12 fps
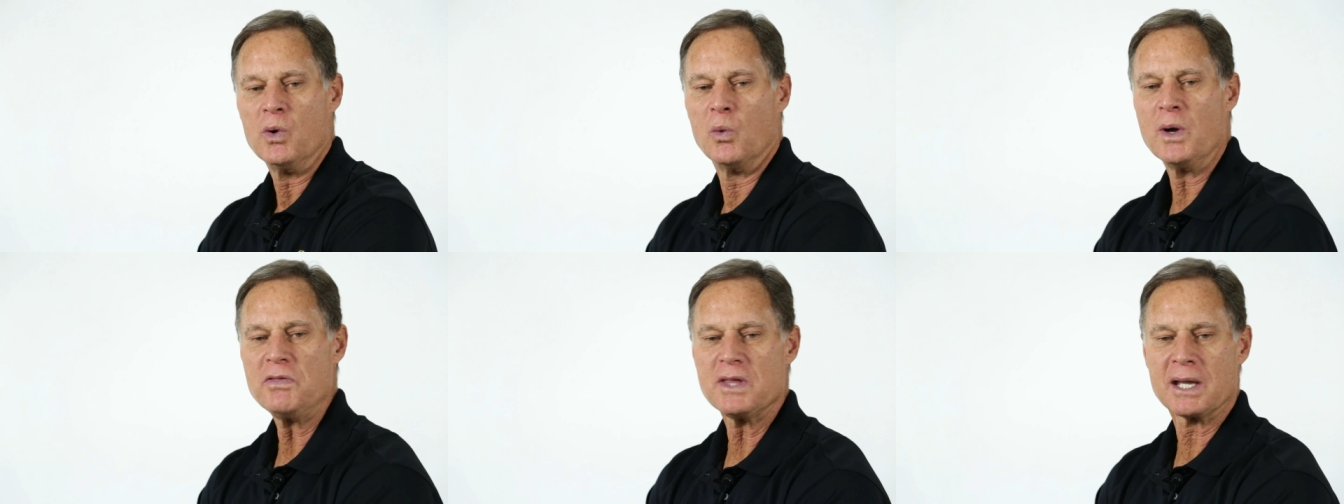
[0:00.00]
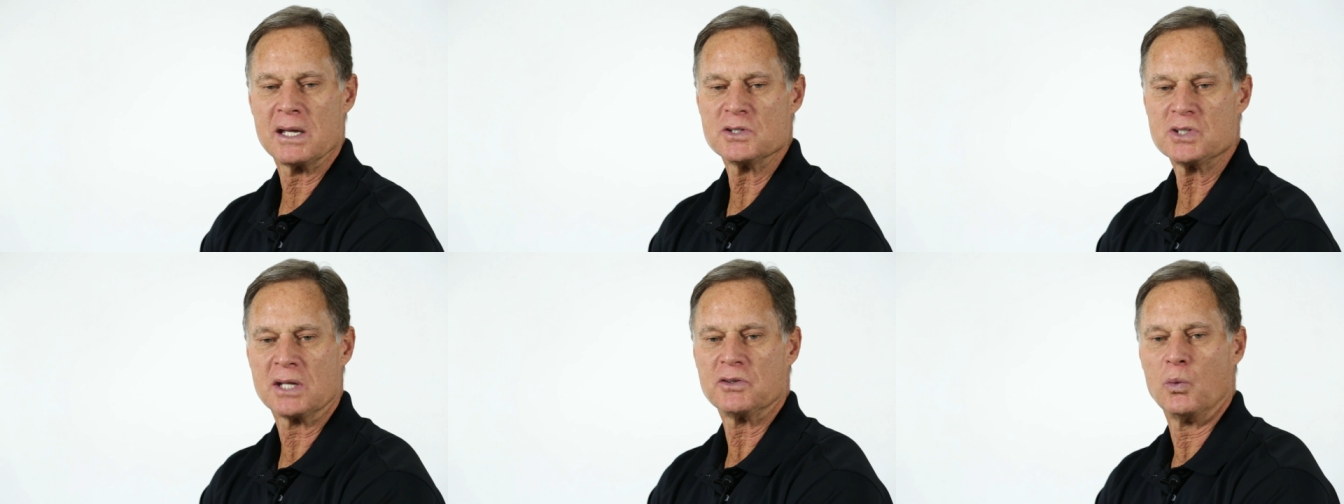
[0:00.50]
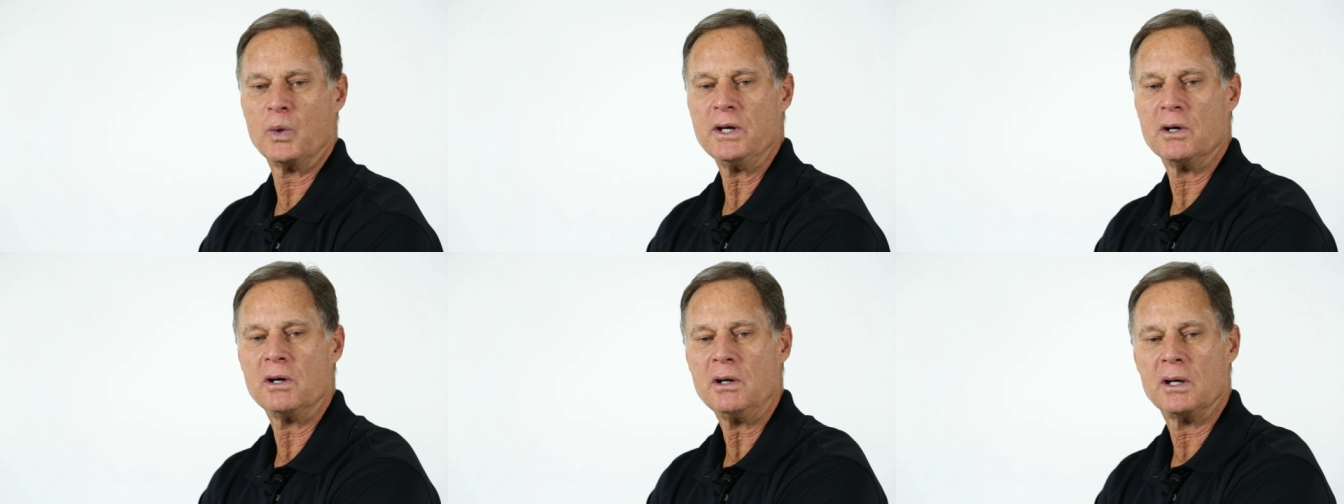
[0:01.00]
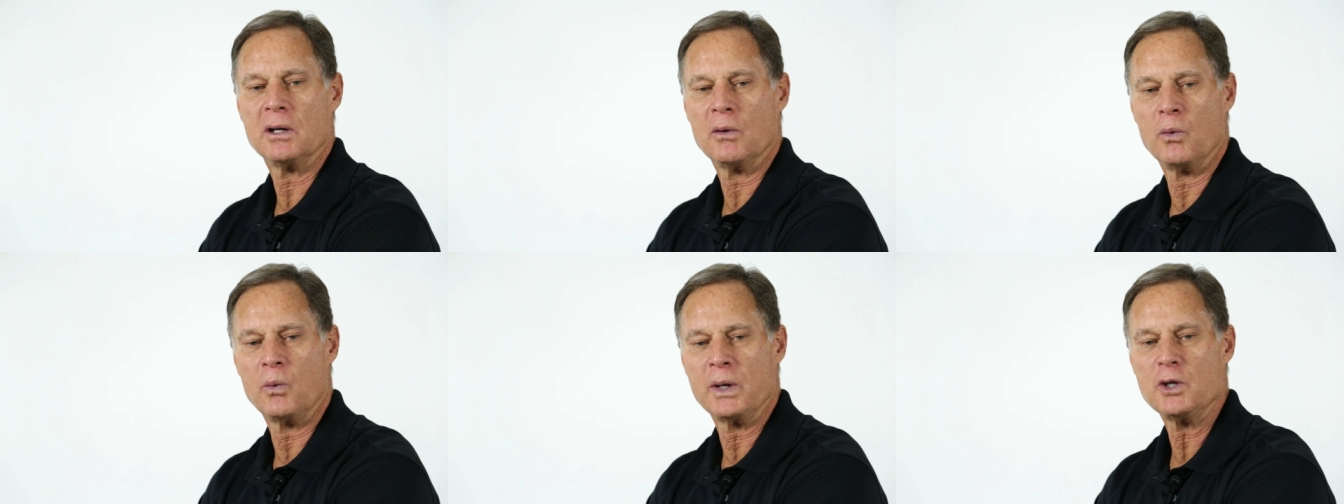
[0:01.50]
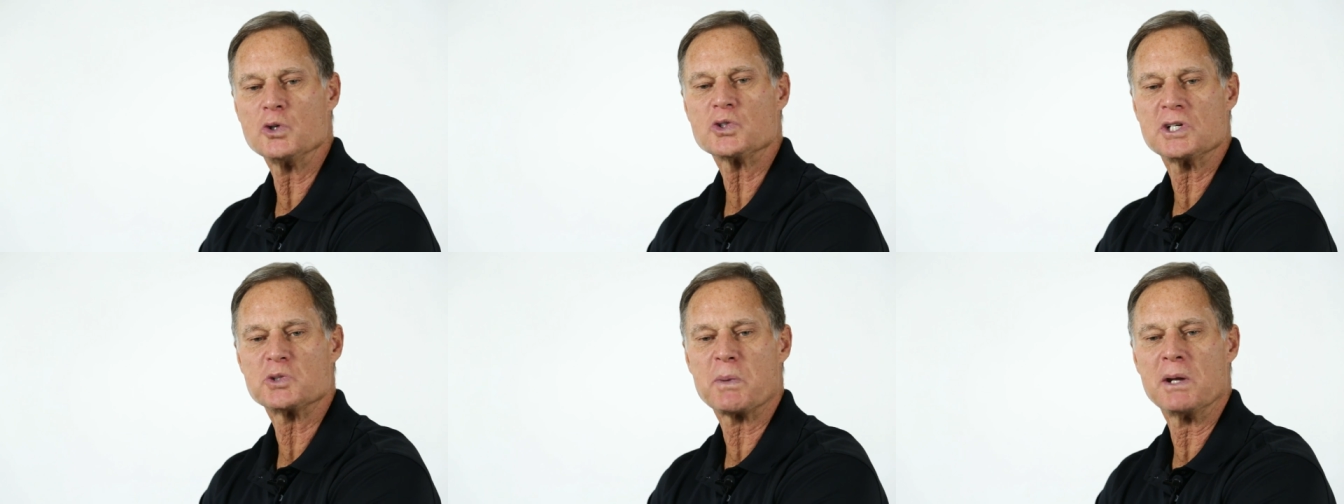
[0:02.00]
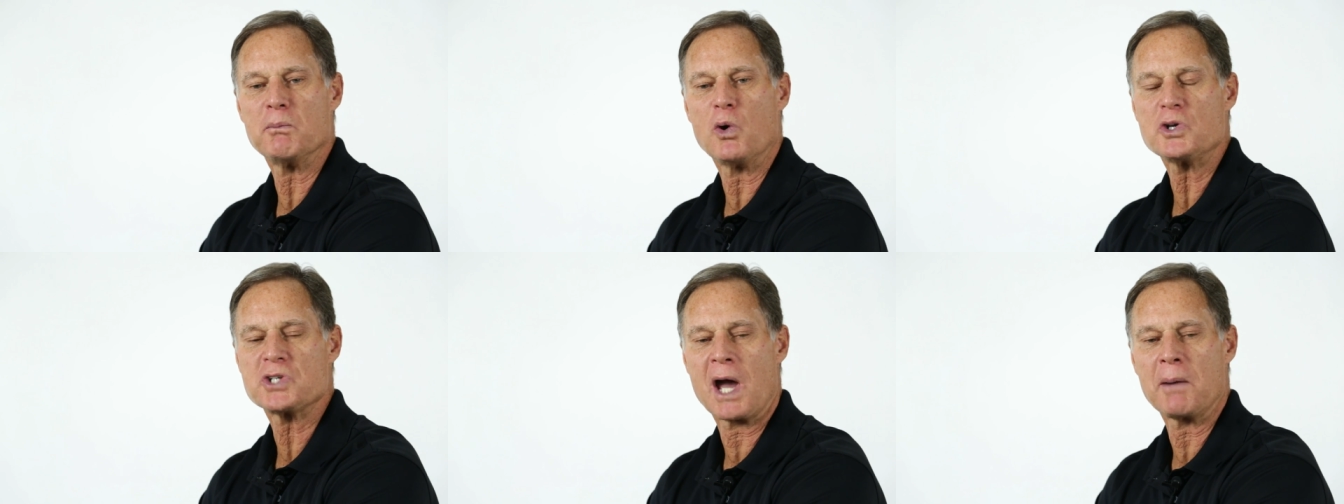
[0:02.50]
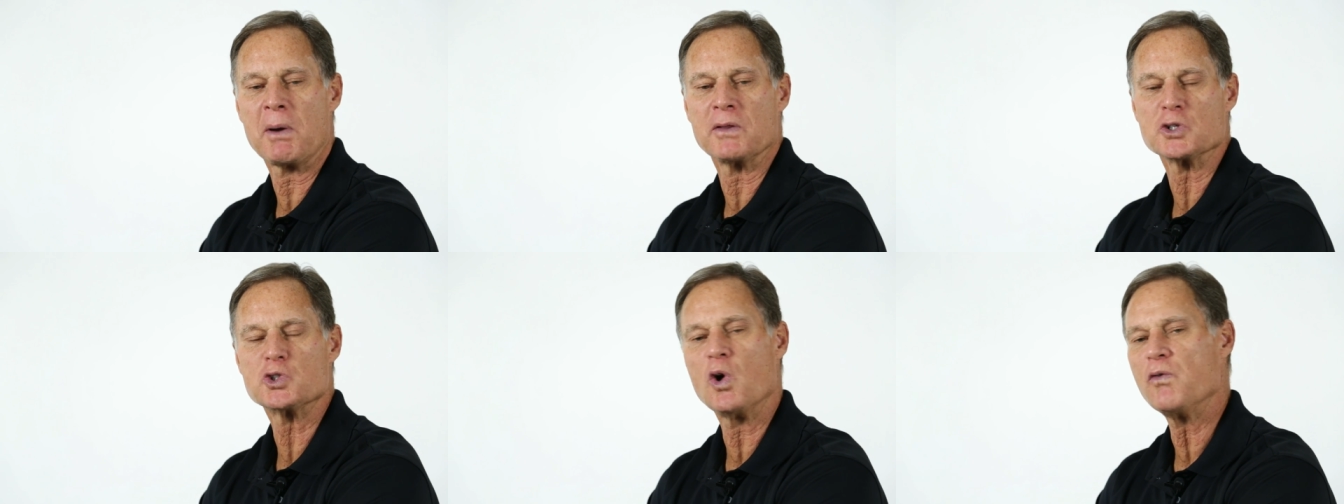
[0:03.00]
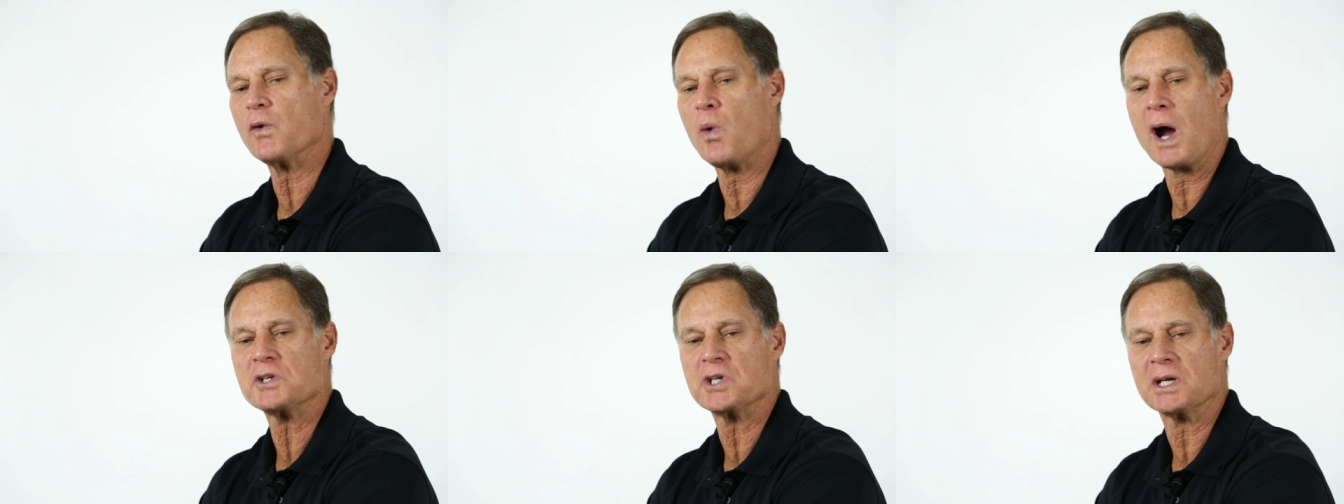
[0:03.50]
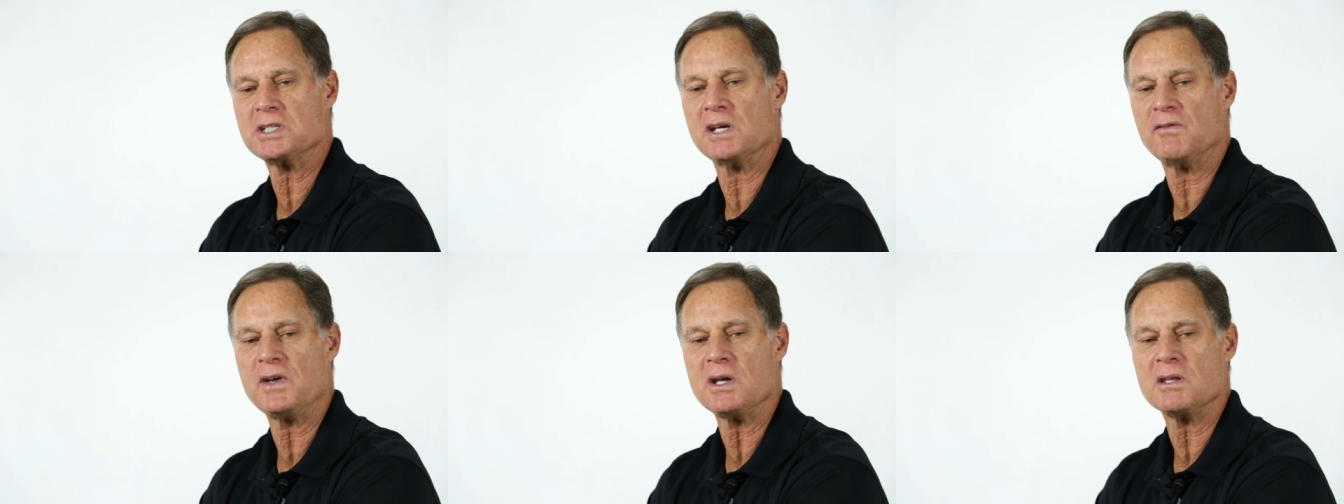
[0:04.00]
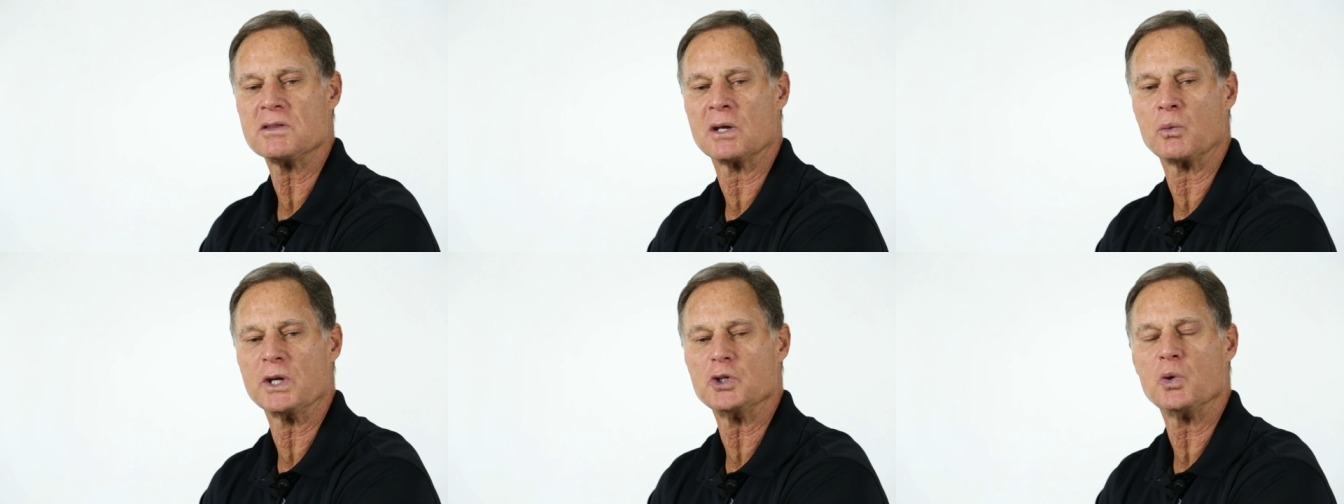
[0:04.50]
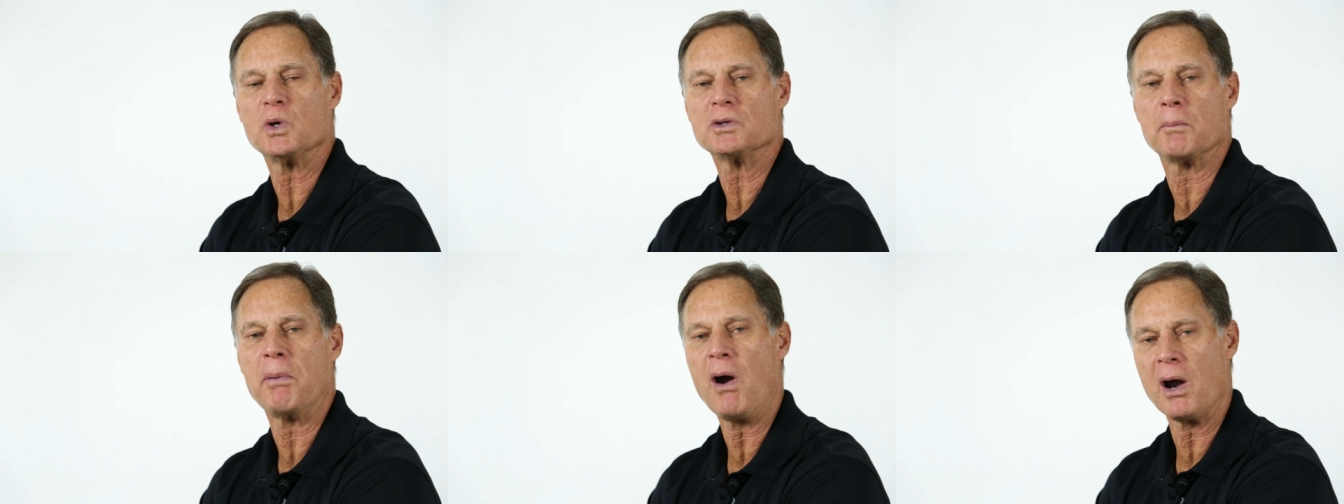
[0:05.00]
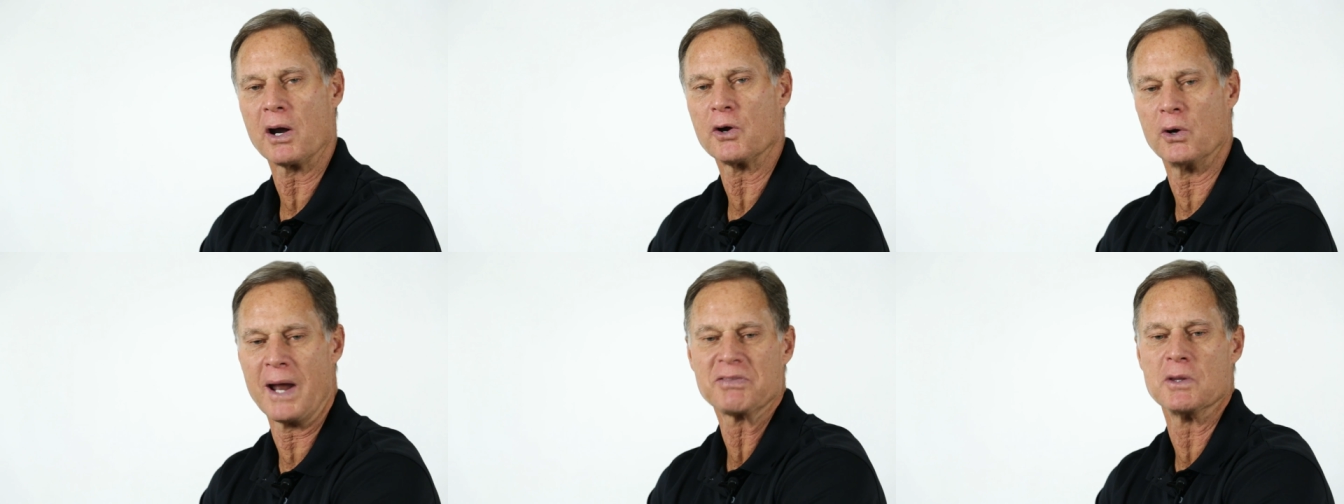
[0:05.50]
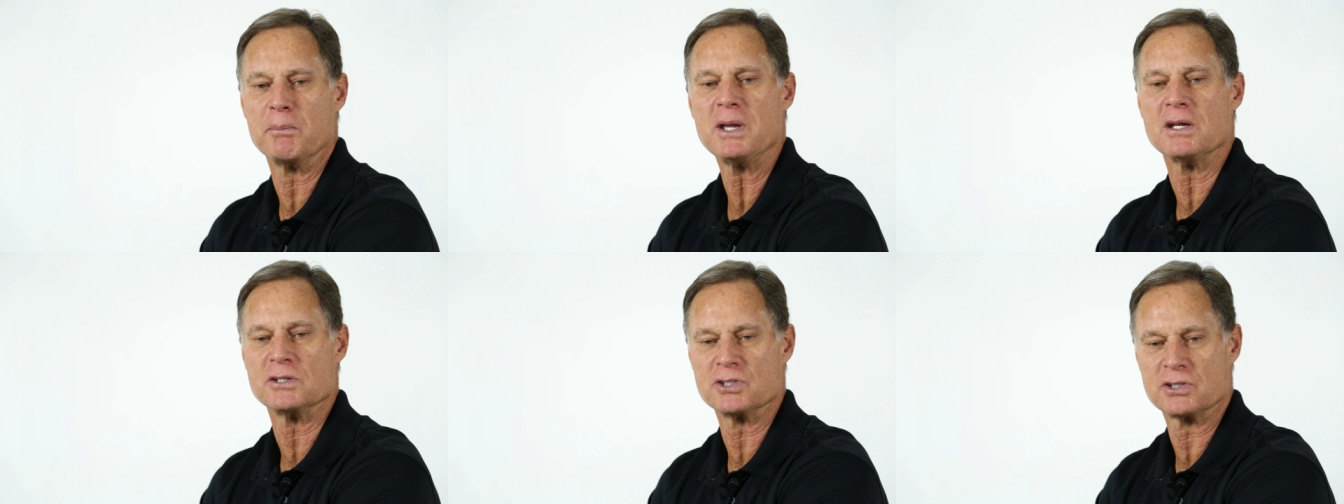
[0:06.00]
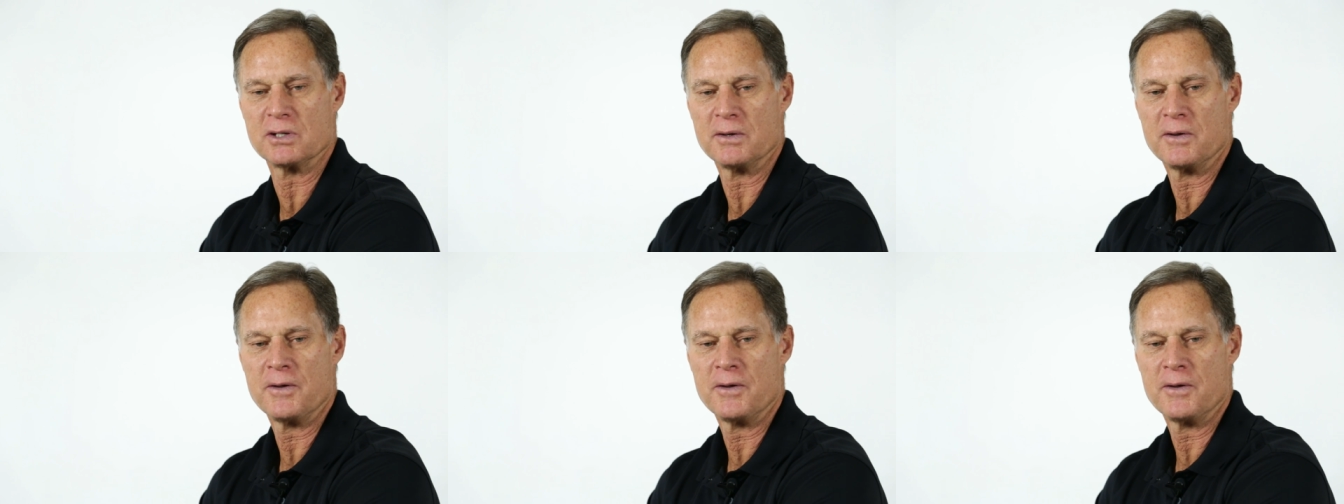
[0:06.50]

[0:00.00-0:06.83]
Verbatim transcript: Well, one thing is that the winter, we usually spend more time on the sofa watching TV than we do at the park or at the beach.